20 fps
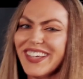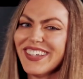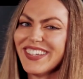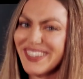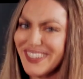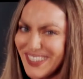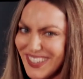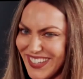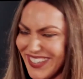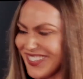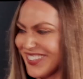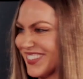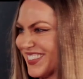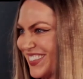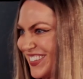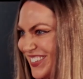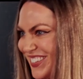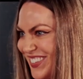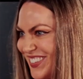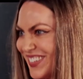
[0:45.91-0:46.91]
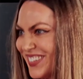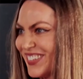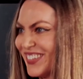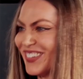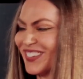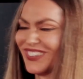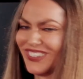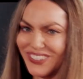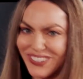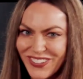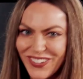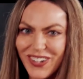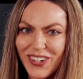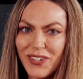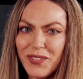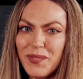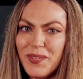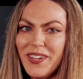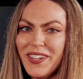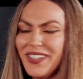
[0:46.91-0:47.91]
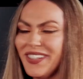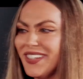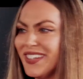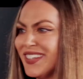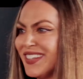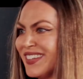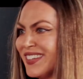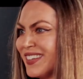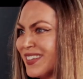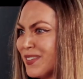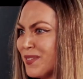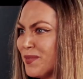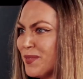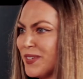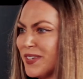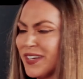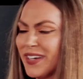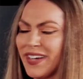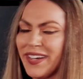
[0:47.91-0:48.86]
Yes, there's a little Armenian in me.